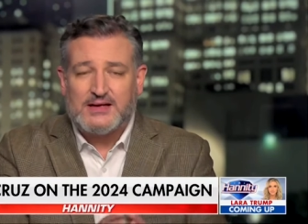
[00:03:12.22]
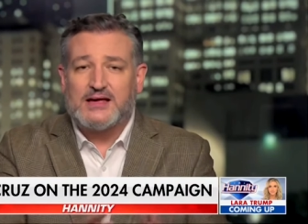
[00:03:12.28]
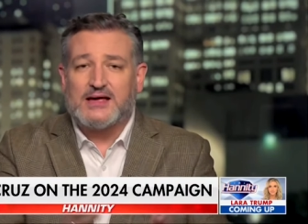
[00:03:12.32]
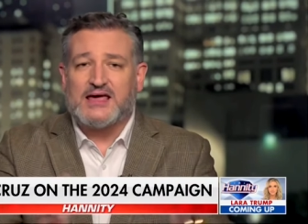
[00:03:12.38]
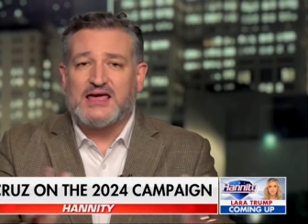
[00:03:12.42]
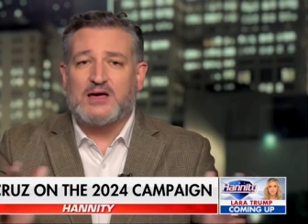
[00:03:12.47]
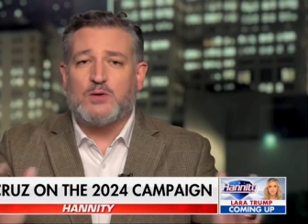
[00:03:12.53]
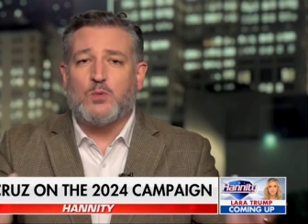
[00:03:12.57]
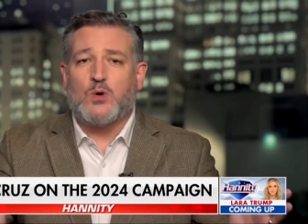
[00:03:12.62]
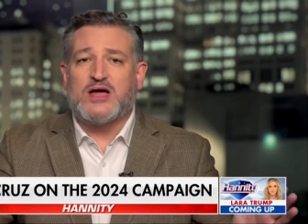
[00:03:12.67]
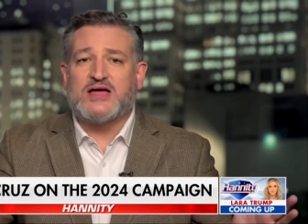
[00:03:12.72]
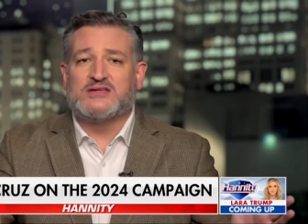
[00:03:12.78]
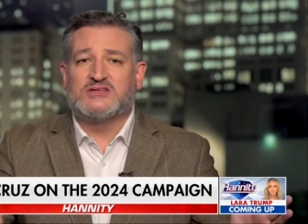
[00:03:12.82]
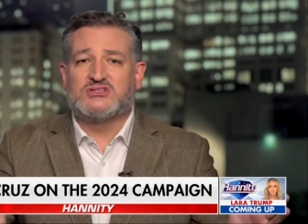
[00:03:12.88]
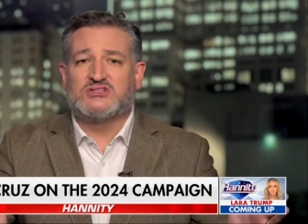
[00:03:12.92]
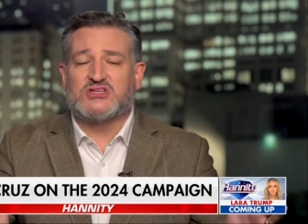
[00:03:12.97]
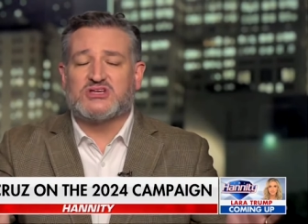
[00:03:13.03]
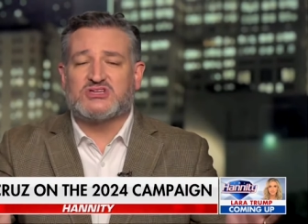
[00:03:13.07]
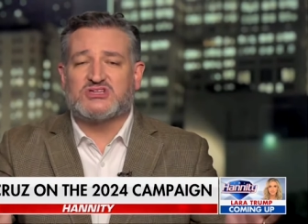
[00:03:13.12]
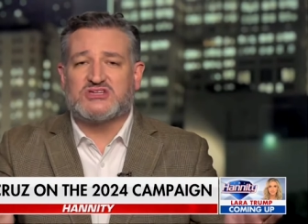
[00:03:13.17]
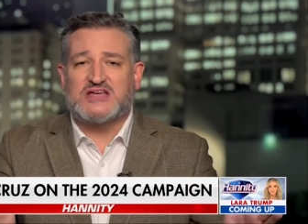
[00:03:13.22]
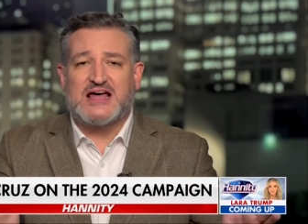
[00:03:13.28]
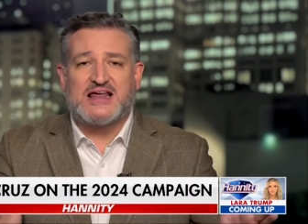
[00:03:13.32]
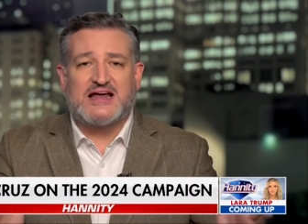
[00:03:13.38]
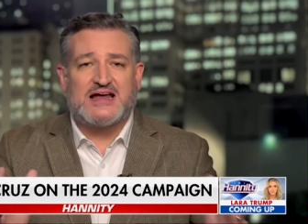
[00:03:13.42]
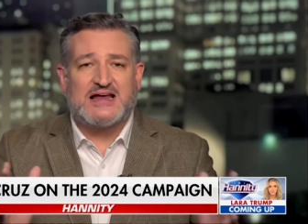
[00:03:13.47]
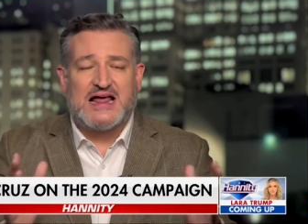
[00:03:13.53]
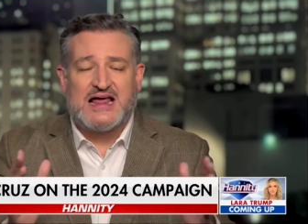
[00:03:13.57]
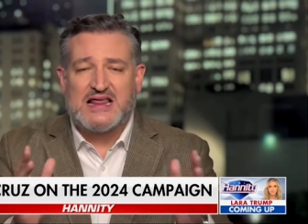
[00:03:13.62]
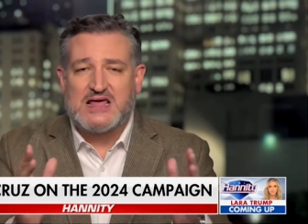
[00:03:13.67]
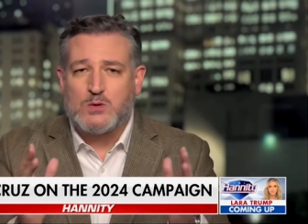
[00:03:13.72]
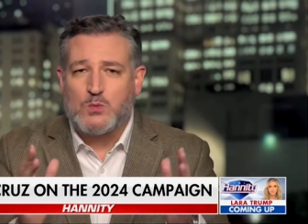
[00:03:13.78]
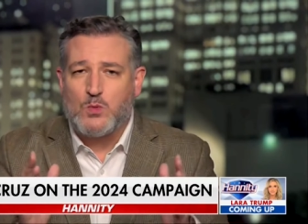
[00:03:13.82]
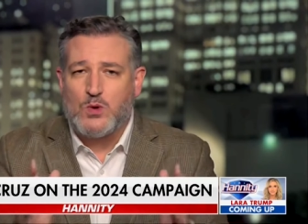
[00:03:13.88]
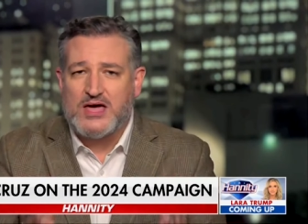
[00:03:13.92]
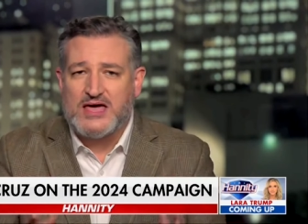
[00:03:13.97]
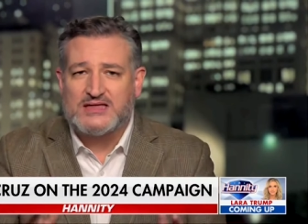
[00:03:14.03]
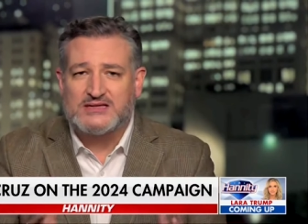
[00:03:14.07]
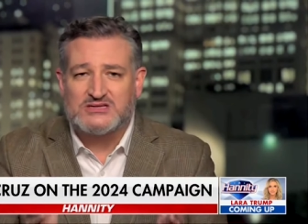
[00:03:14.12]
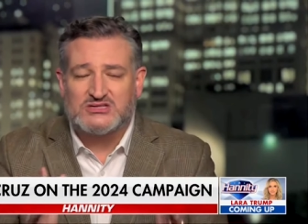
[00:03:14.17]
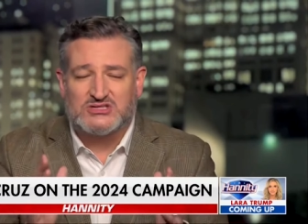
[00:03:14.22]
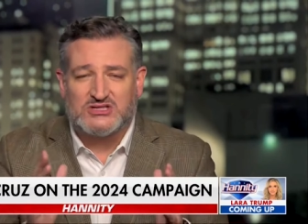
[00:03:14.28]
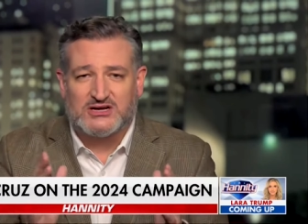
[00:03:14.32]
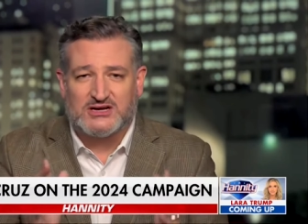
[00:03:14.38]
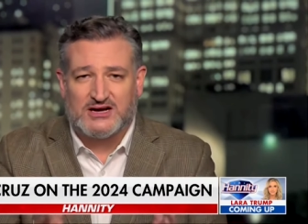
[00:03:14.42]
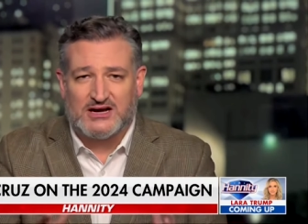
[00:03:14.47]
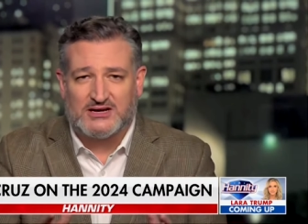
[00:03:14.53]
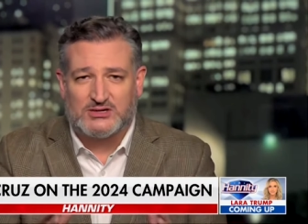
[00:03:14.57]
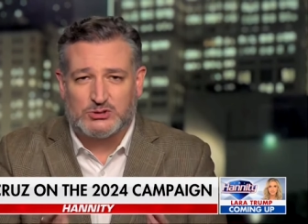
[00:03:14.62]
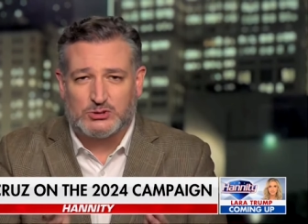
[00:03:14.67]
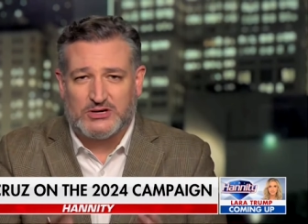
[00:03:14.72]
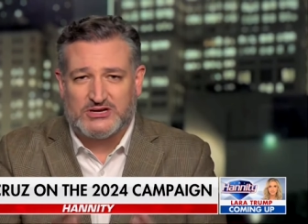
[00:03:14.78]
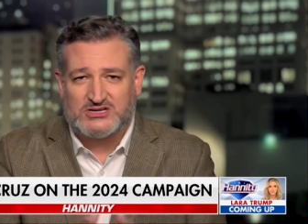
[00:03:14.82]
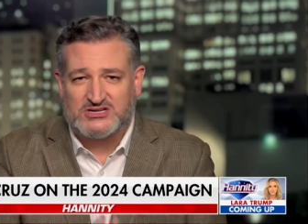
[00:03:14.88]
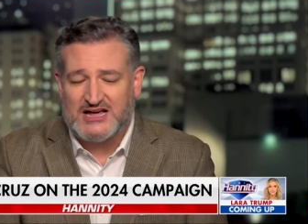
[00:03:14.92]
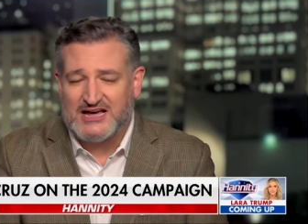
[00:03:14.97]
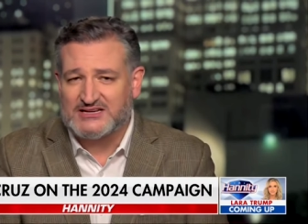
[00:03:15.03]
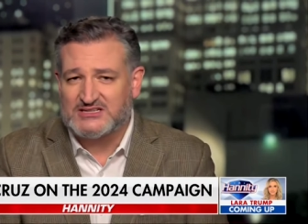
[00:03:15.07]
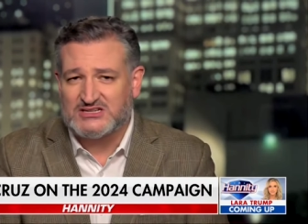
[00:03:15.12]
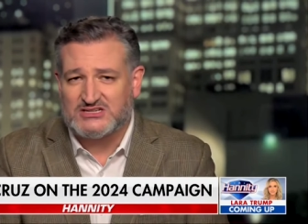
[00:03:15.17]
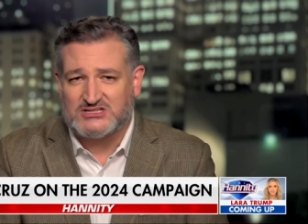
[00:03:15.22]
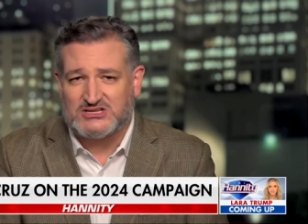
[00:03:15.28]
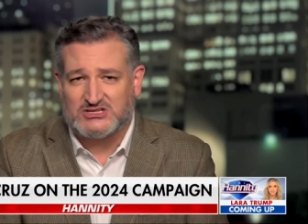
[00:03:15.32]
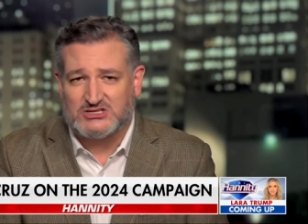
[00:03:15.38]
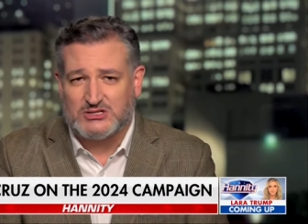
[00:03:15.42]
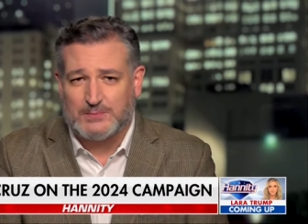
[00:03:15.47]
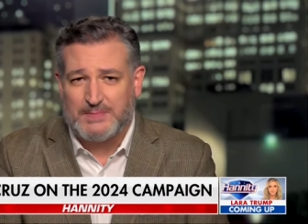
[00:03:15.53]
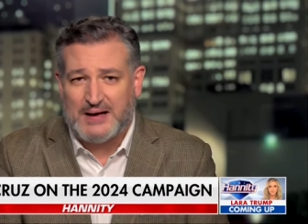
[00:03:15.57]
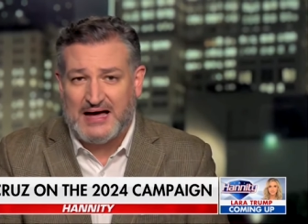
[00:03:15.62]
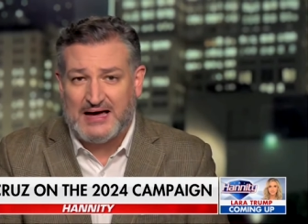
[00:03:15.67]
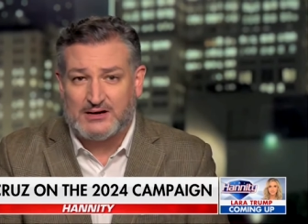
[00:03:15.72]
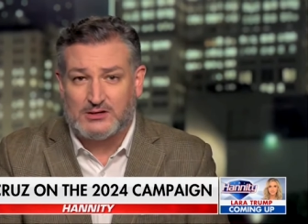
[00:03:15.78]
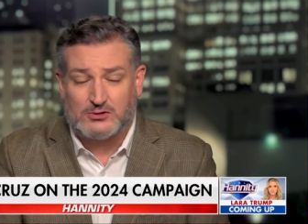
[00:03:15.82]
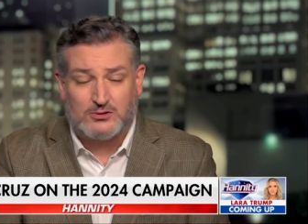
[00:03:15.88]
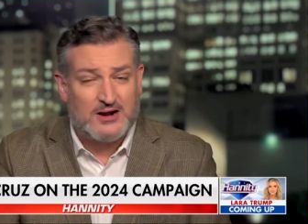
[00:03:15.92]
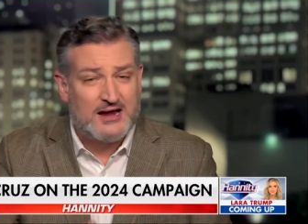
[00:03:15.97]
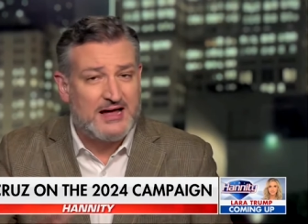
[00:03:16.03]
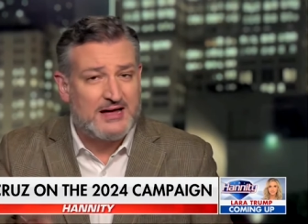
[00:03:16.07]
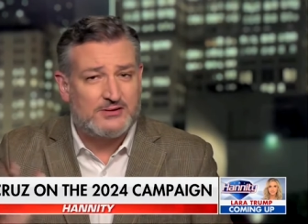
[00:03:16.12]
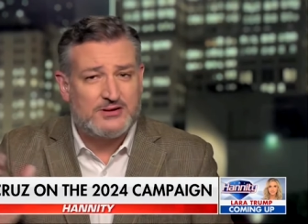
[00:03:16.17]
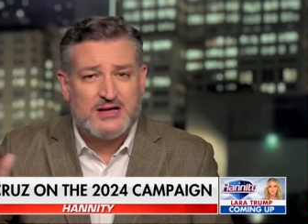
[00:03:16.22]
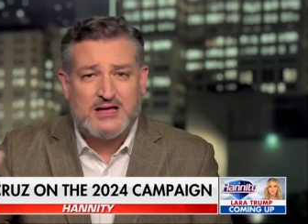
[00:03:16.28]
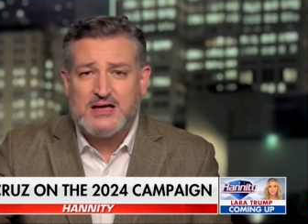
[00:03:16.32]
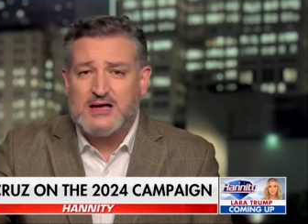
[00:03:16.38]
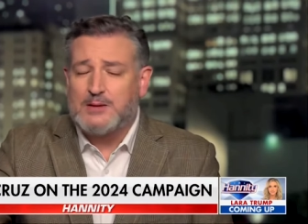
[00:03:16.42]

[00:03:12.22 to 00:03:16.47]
he wins the Senate and he wins the country. Texas is the battleground.